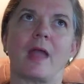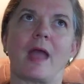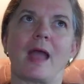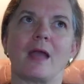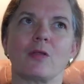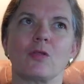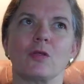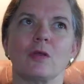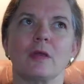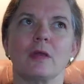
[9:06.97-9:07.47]

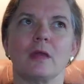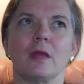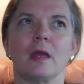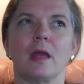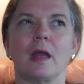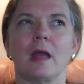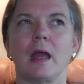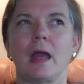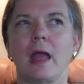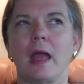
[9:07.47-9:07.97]
actually,
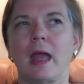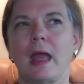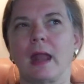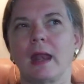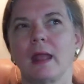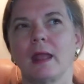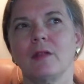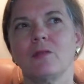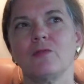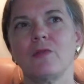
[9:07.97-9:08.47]

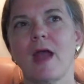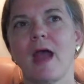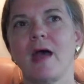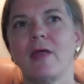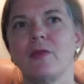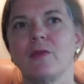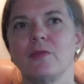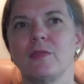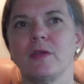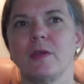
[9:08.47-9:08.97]
and I'd
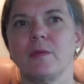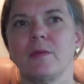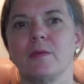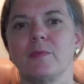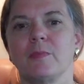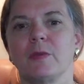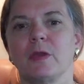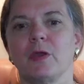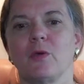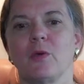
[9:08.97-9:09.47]
rather they
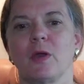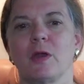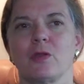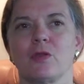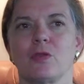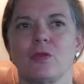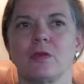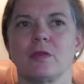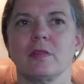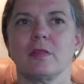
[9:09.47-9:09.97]
be
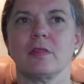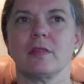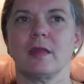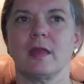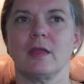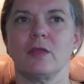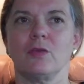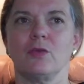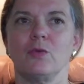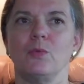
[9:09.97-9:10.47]
questions
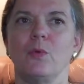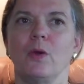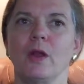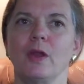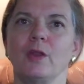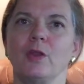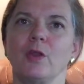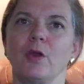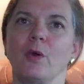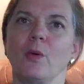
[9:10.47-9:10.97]
that you
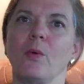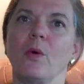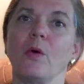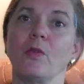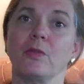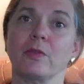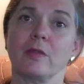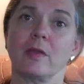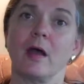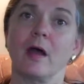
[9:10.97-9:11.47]
want to know
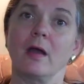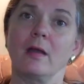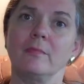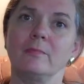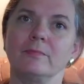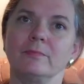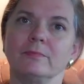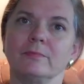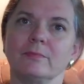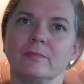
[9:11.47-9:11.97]
all the time.
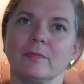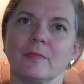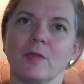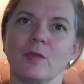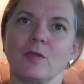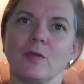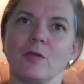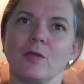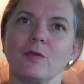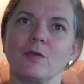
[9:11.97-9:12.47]

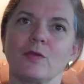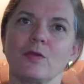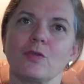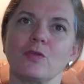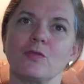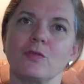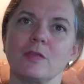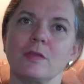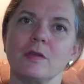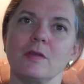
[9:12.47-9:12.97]
So there's
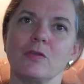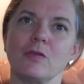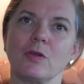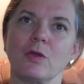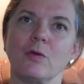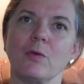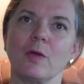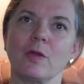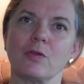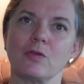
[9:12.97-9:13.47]

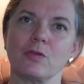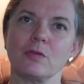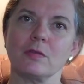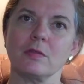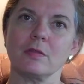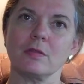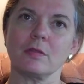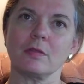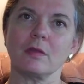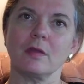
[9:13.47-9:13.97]
strategic
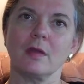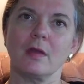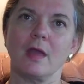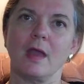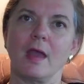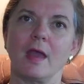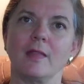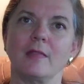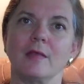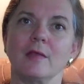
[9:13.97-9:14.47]
questions
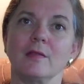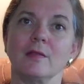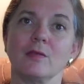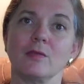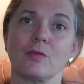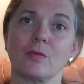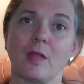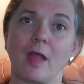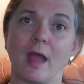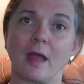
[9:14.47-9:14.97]
and then
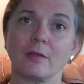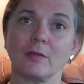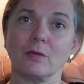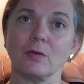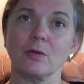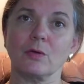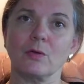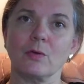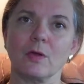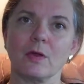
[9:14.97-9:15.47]
there's
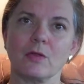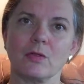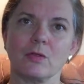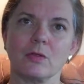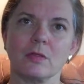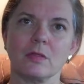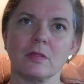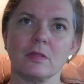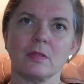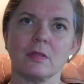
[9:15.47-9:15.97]
tactical
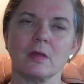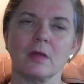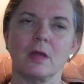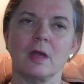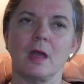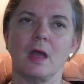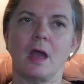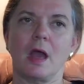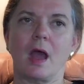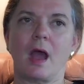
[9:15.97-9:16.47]
questions.
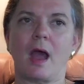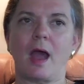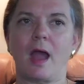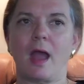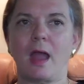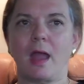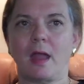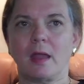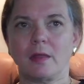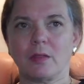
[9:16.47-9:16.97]

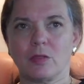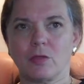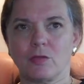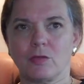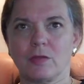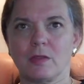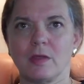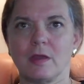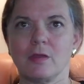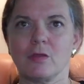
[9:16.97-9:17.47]

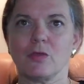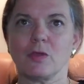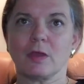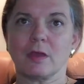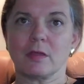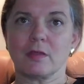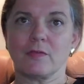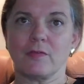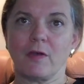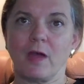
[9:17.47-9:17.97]

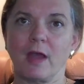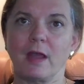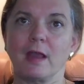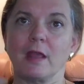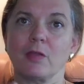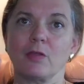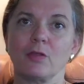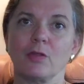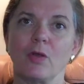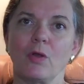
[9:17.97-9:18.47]
Strategic is fine
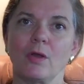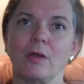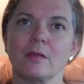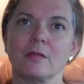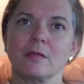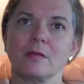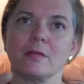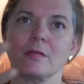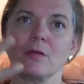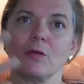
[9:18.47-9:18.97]
as long
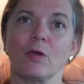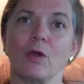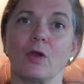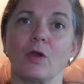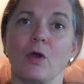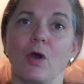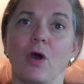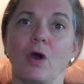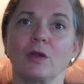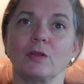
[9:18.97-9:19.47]
as it's
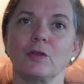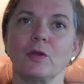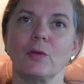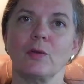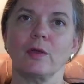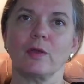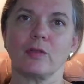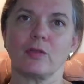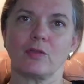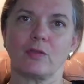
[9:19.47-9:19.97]
an
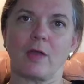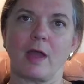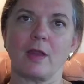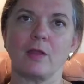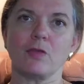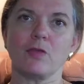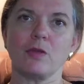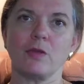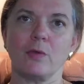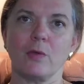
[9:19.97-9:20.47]
ongoing
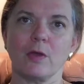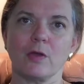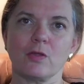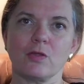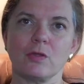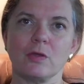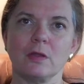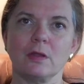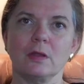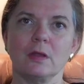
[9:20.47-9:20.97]
strategy
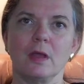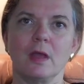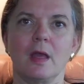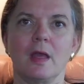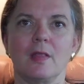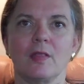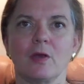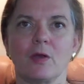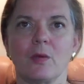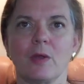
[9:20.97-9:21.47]
question.
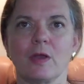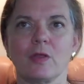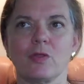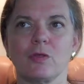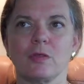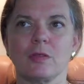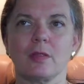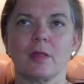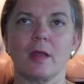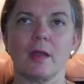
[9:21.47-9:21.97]
The
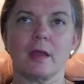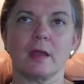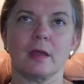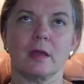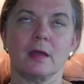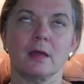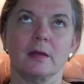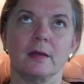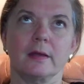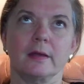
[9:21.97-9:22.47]
questions like,